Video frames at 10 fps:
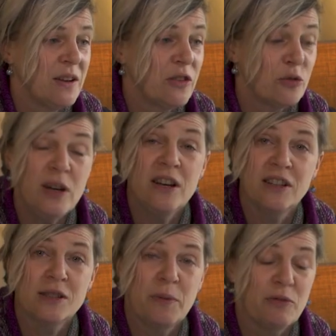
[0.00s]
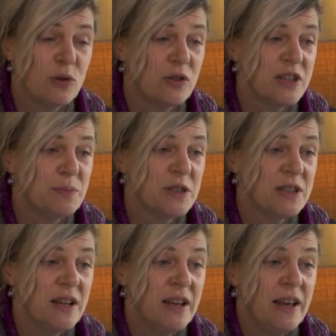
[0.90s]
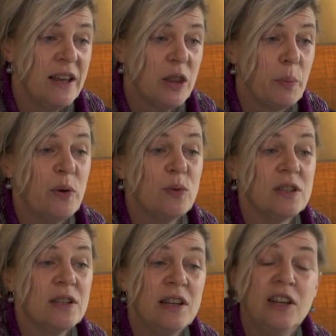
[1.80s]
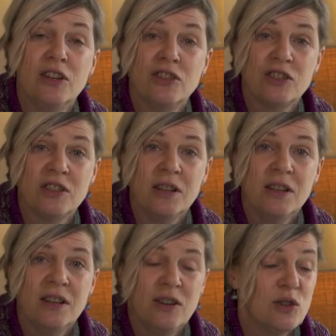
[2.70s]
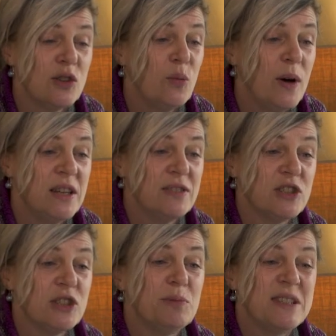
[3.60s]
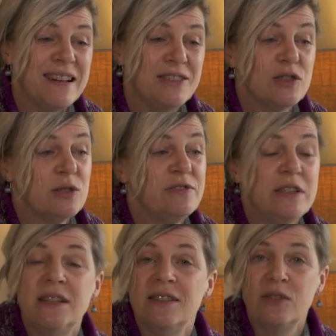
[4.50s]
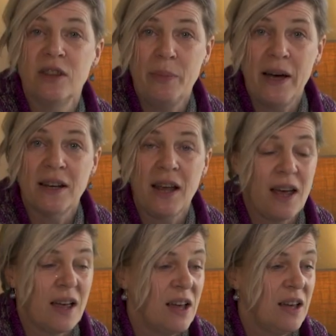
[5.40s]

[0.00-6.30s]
3 nights before Christmas, the boat lurched under the weight of a substantial visitor on the back deck.